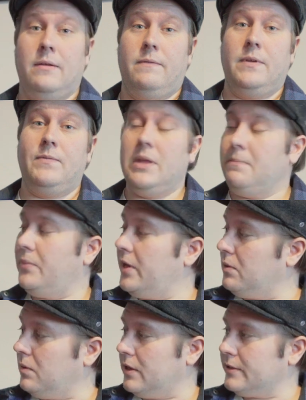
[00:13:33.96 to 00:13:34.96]
15
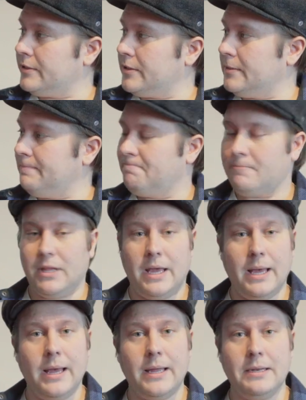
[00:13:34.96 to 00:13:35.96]
Big Ones.
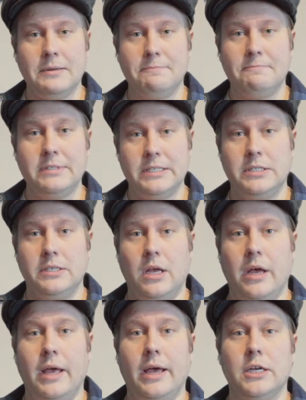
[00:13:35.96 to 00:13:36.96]
And yes,
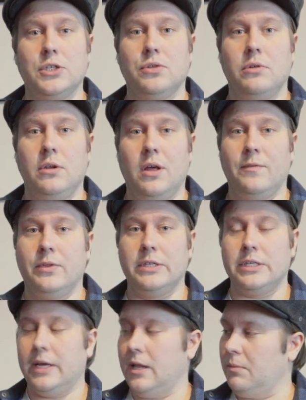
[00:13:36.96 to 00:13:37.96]
I actually love
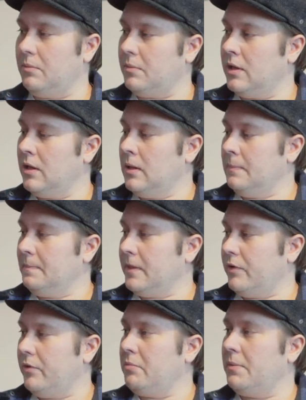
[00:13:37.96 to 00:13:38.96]
this album.
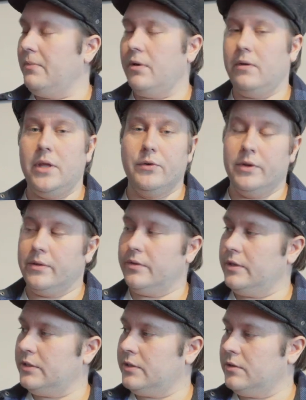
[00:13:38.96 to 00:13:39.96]
I remember
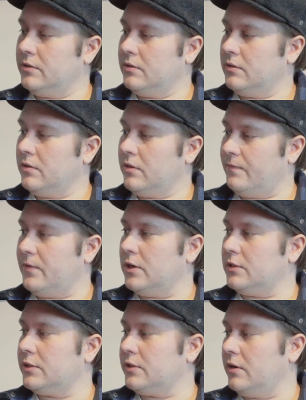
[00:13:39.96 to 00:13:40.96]
hearing this the
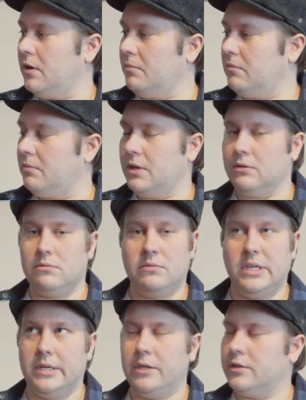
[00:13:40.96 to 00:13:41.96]
first time about
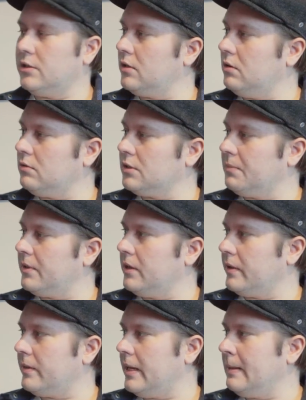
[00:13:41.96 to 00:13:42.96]
10 years ago or something
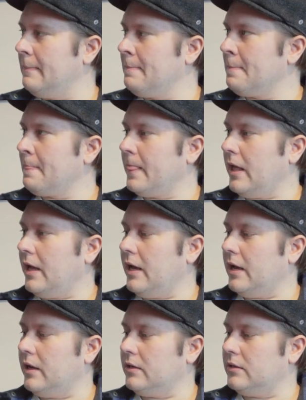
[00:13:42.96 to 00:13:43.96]
like that,
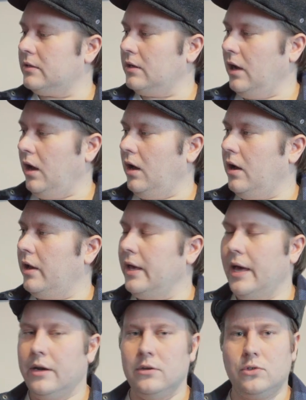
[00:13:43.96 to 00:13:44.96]
and I
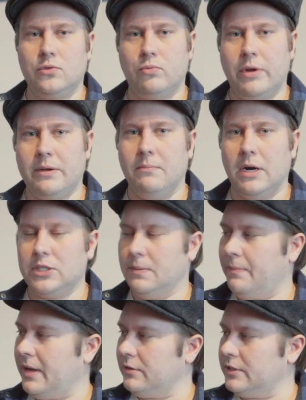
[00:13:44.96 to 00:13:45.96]
hadn't read much
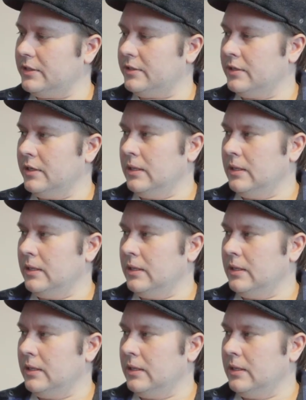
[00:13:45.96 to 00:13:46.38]
about it.